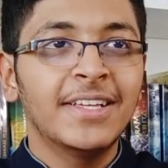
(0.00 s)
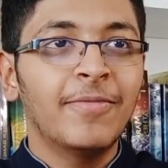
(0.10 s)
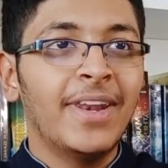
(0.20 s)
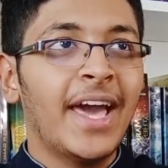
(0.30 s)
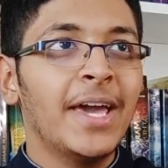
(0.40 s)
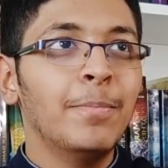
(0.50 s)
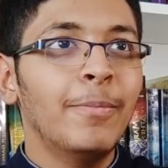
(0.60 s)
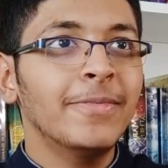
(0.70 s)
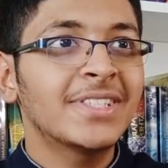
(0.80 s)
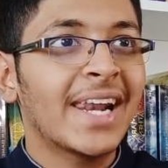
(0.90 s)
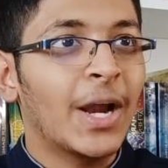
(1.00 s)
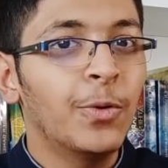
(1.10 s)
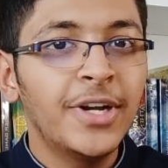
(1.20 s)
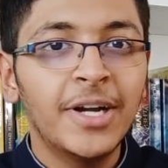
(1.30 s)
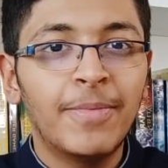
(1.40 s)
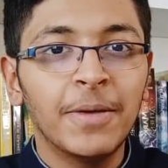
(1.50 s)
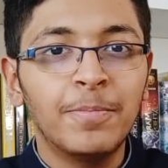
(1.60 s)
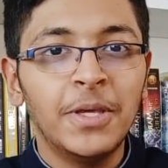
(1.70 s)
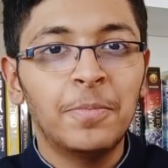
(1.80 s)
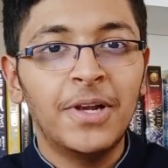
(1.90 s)
When I am surrounded by
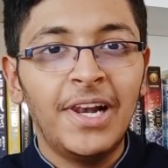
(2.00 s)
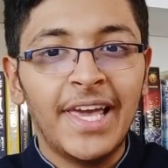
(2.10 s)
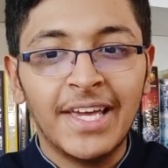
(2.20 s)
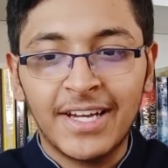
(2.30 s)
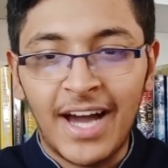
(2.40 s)
people like